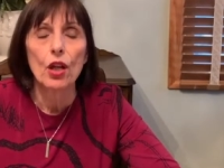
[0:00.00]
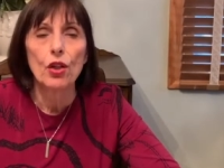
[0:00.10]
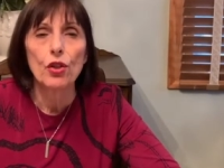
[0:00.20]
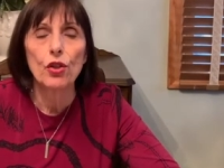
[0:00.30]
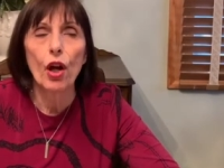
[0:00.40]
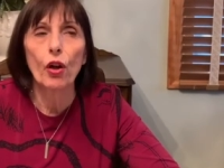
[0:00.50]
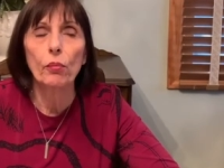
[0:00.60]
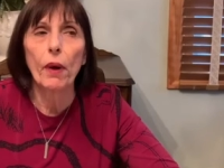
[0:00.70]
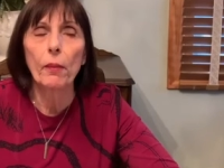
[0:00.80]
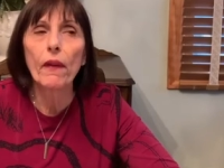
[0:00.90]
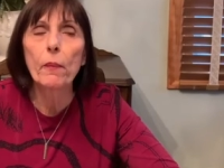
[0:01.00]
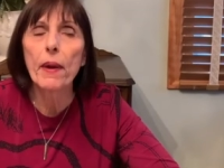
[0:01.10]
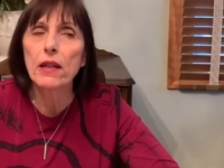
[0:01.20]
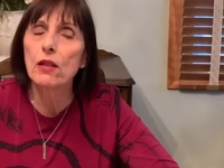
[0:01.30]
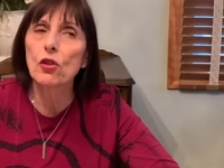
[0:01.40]
So my mother
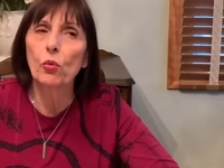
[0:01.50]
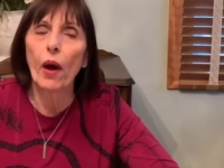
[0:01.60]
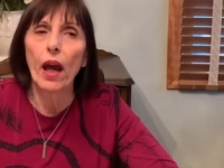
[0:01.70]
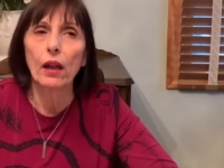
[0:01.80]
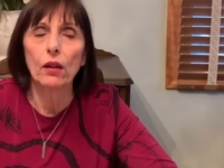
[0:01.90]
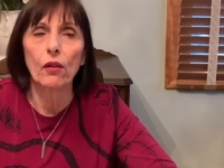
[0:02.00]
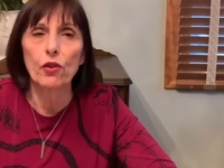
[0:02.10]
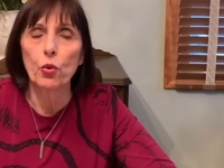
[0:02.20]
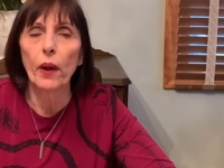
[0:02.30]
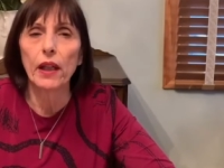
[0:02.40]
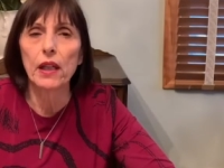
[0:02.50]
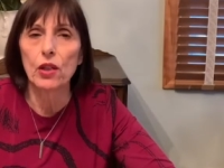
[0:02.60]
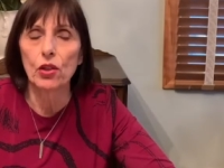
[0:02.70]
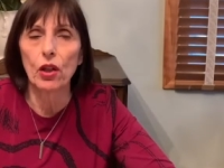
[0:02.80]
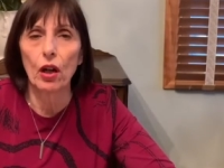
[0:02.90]
passes away over 20
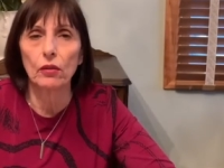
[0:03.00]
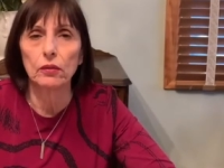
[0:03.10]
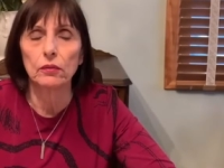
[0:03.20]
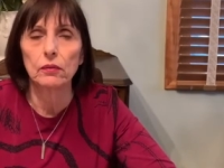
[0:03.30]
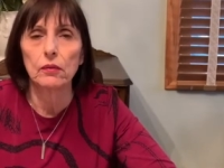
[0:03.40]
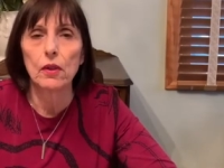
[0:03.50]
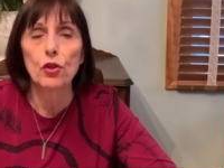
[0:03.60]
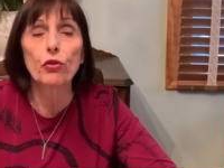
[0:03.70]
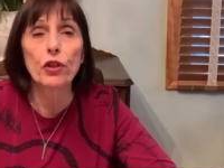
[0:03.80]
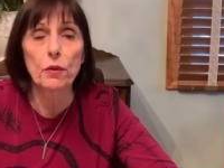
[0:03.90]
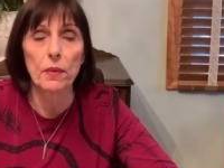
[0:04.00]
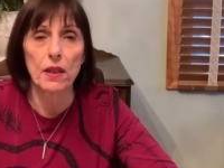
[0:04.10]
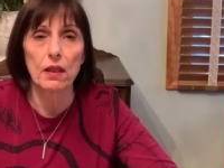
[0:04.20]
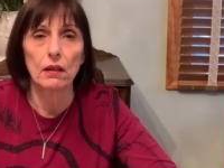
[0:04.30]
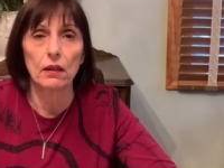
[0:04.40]
years ago. It's
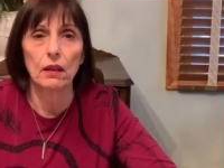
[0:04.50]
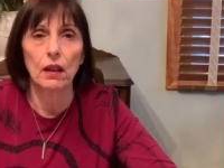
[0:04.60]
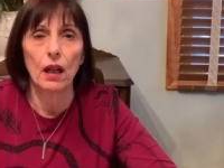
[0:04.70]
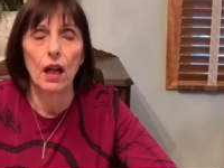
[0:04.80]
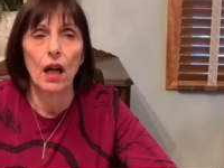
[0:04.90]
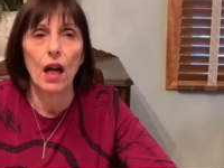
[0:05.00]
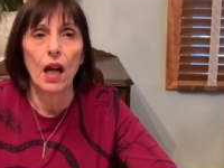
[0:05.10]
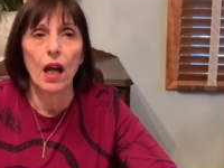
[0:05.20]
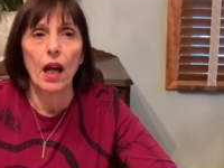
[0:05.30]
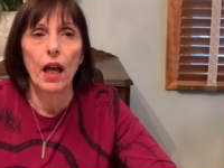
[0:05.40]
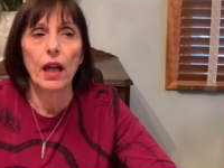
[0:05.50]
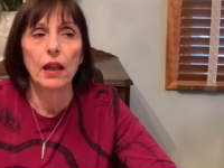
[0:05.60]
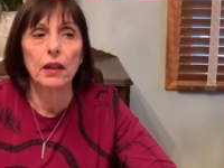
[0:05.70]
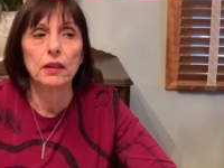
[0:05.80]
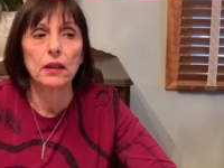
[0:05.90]
Christmas.
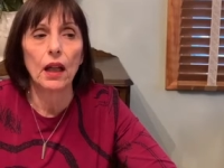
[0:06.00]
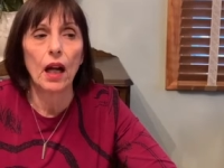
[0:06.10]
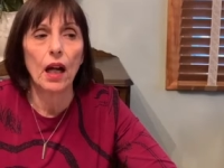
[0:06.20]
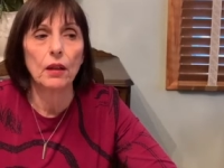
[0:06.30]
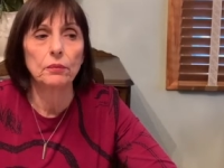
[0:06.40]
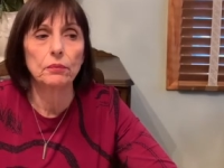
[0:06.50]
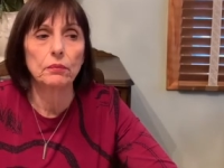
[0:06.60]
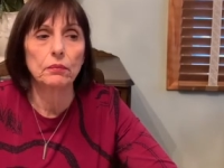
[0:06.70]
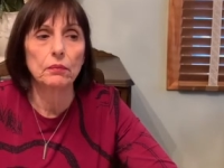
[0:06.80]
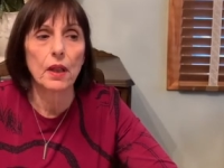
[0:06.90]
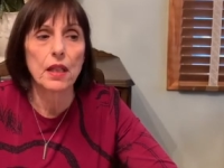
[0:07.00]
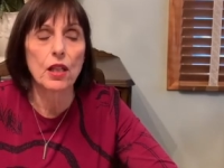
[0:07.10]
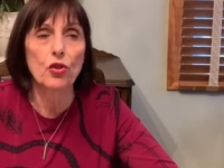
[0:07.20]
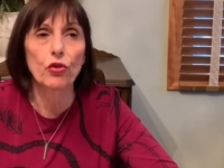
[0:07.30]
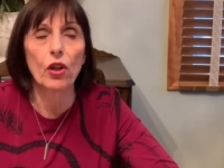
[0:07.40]
And my
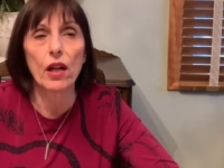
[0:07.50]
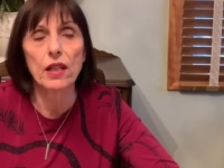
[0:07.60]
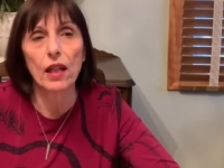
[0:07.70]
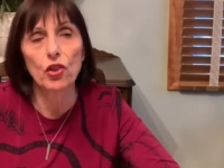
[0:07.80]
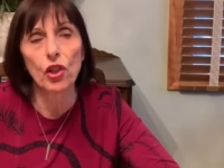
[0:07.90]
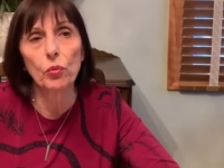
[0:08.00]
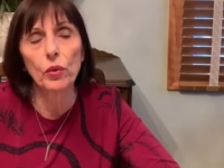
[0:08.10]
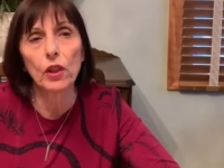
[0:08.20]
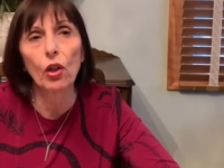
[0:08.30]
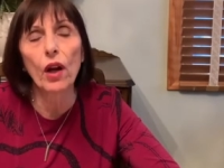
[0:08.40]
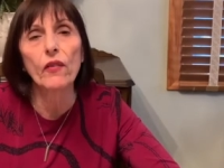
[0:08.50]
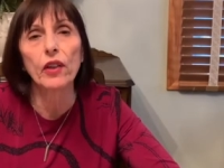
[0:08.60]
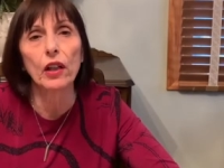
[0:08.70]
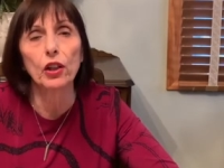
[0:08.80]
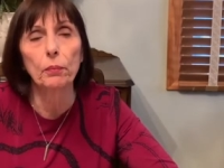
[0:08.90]
sister and I say, gee, we don't have an
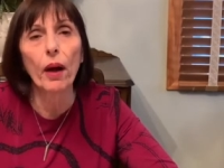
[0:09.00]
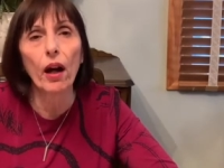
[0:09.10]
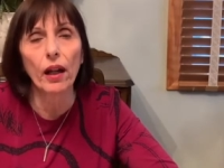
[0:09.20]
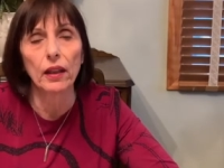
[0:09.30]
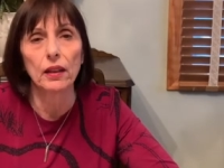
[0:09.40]
onion pie.